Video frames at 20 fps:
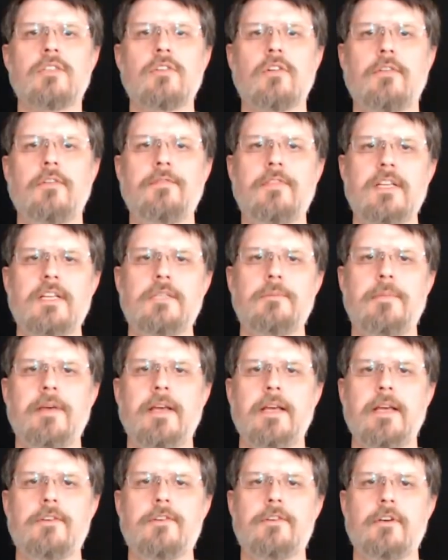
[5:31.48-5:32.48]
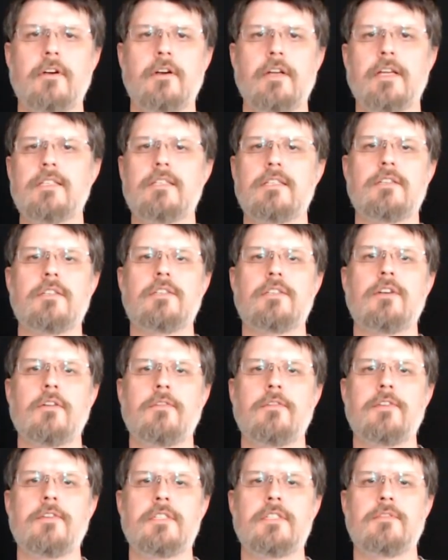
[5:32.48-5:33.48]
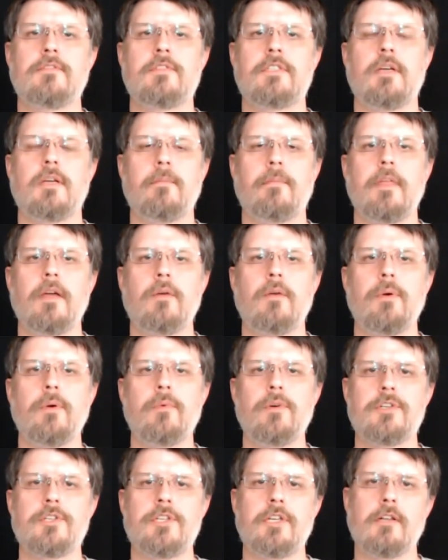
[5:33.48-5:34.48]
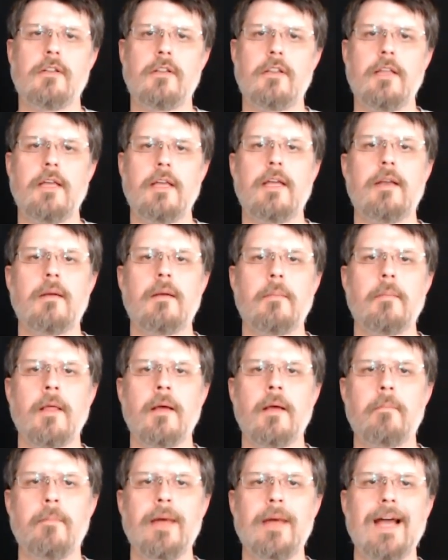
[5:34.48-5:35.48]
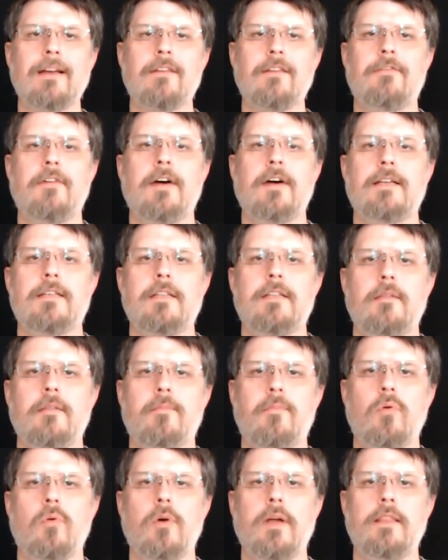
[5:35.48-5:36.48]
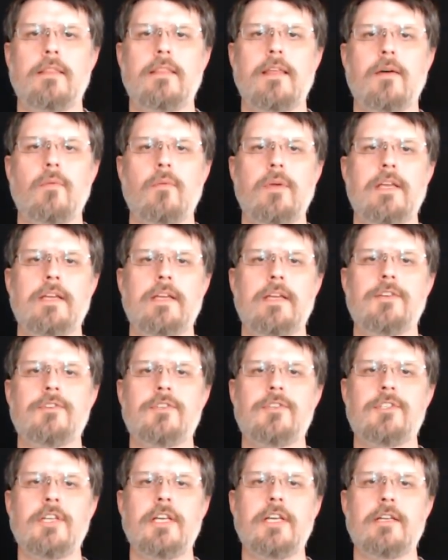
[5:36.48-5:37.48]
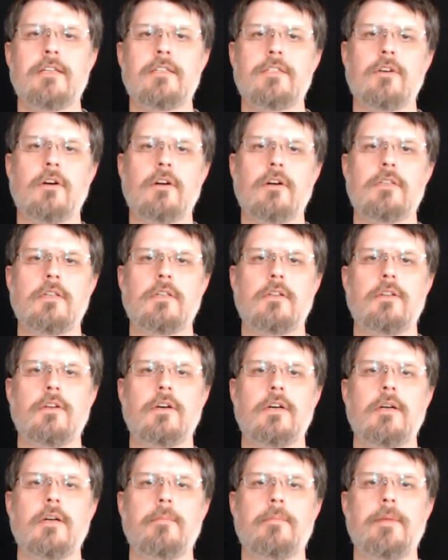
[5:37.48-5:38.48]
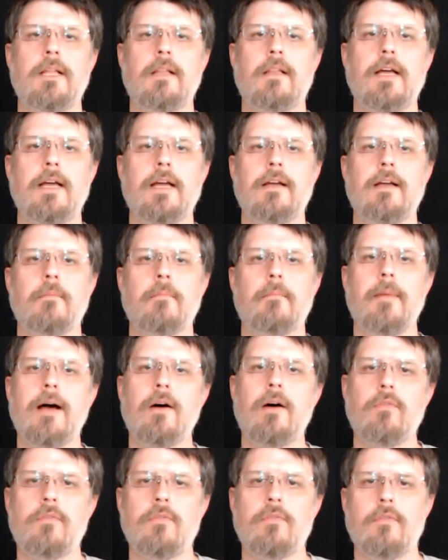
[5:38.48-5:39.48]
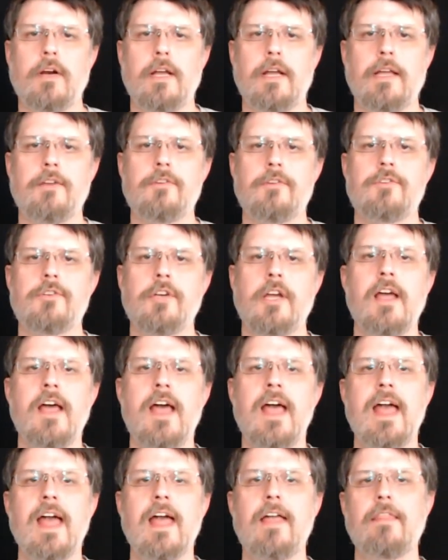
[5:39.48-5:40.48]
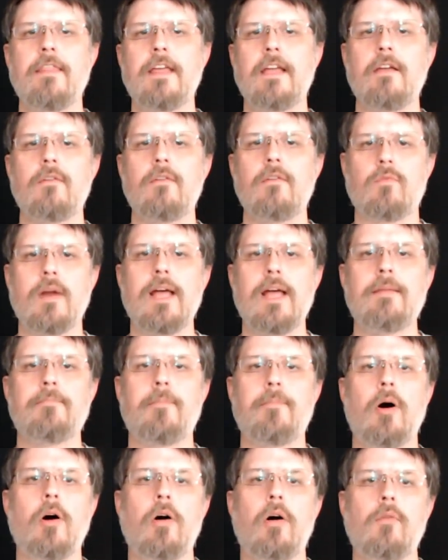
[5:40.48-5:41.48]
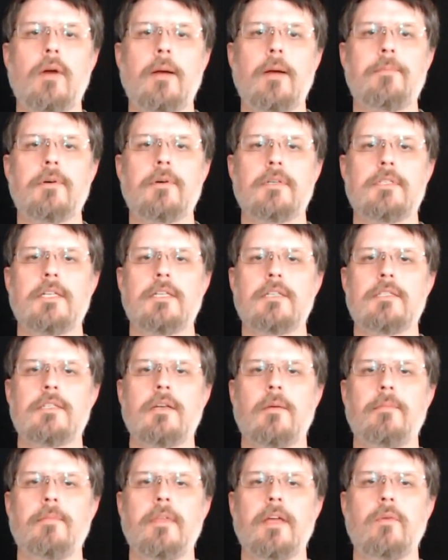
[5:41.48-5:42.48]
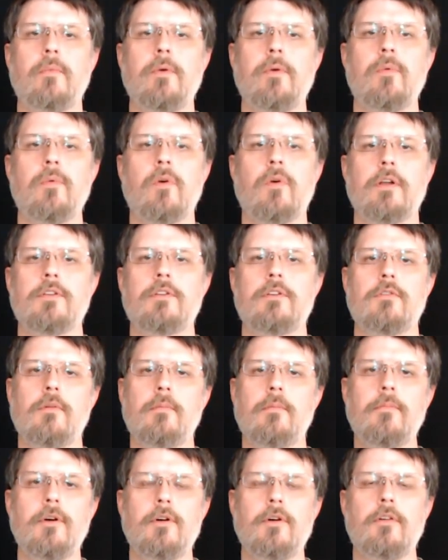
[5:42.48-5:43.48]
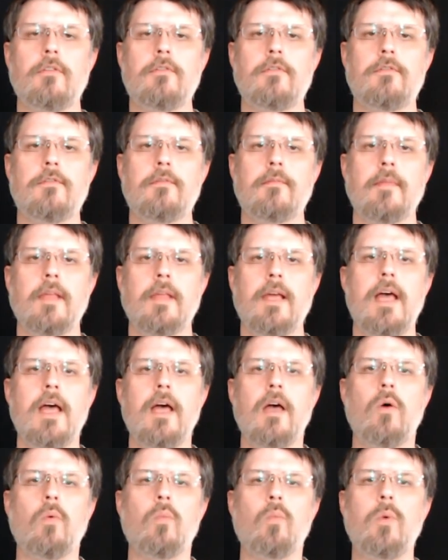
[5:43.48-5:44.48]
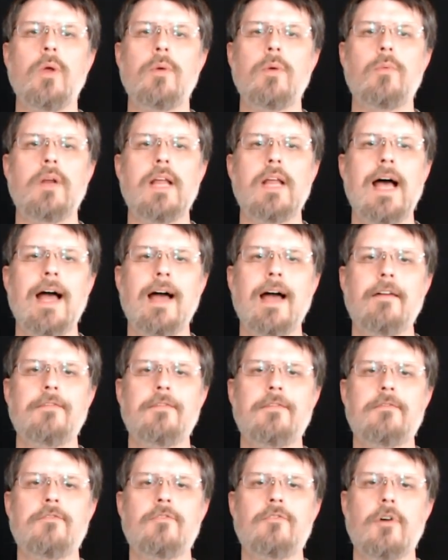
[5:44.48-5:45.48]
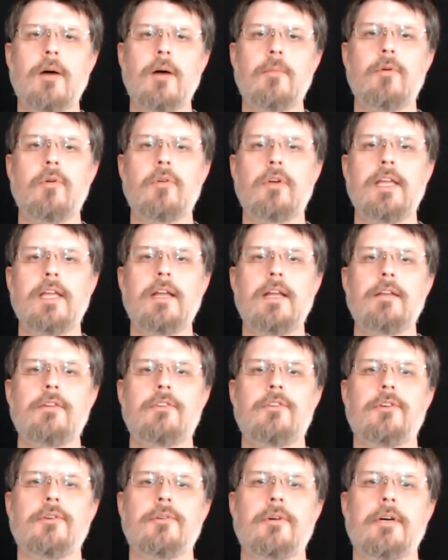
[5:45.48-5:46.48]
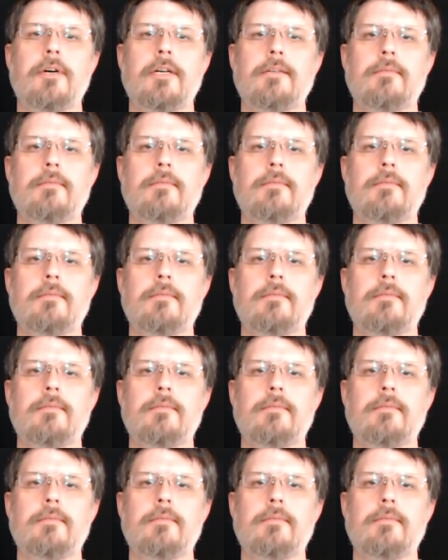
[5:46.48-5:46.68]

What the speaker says: if this picture is a surface of something we wish to clean, magnified to the point that we can see it start to look a bit like a mountain range, and the red ball represents something we want to remove, we would have trouble getting to it.